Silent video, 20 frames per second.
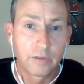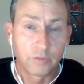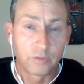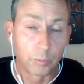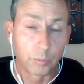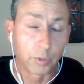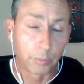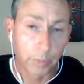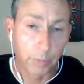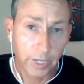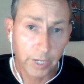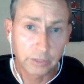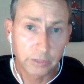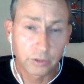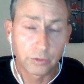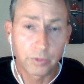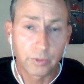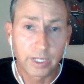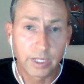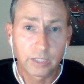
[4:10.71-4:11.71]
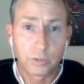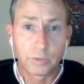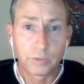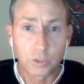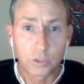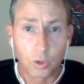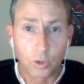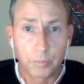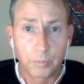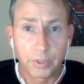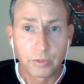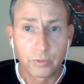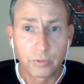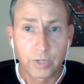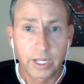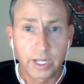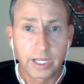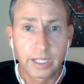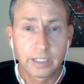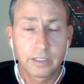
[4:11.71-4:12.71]
from proprietary RAN towards open
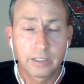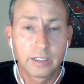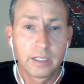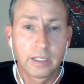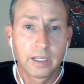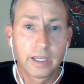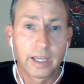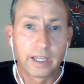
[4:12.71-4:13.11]
RAN,